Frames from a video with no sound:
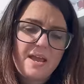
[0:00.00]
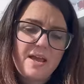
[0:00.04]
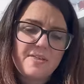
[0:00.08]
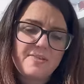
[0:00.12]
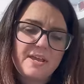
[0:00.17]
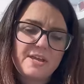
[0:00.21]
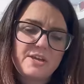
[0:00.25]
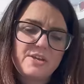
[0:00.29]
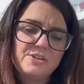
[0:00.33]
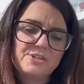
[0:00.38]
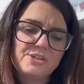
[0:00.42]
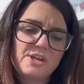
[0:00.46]

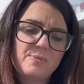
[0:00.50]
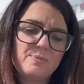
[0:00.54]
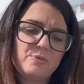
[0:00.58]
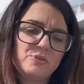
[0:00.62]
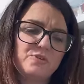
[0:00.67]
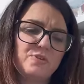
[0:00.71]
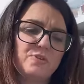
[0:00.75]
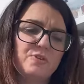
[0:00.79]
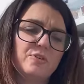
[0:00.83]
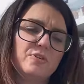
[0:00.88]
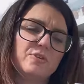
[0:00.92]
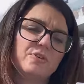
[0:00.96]
Thank you so much
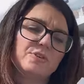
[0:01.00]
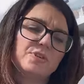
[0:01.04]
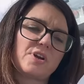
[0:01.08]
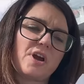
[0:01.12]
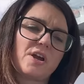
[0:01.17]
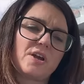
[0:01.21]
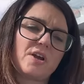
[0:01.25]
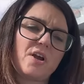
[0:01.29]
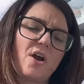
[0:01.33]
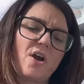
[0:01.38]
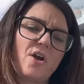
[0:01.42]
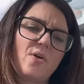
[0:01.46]
for your order.
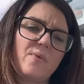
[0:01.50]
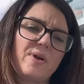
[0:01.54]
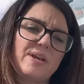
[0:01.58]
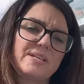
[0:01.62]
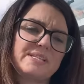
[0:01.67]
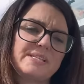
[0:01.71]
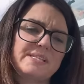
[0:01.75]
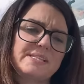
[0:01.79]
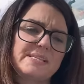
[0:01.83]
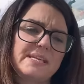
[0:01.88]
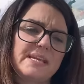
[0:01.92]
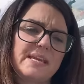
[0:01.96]
I can't wait
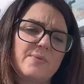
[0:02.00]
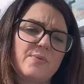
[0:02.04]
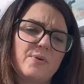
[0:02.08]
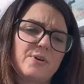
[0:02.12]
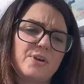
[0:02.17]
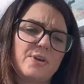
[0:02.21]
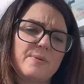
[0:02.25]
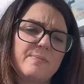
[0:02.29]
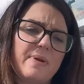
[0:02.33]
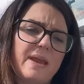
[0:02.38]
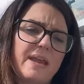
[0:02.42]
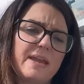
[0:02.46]
to see what
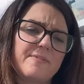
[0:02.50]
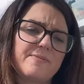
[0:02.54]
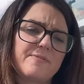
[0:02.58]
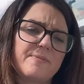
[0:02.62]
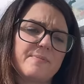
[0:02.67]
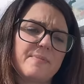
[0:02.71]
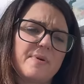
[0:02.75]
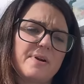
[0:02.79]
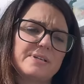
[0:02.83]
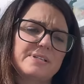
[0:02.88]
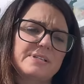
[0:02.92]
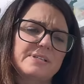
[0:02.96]
you make
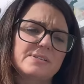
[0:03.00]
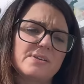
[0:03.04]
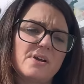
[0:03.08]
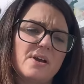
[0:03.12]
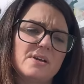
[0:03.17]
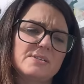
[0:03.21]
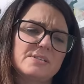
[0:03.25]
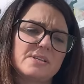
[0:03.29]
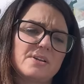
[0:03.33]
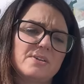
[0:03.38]
from my designs.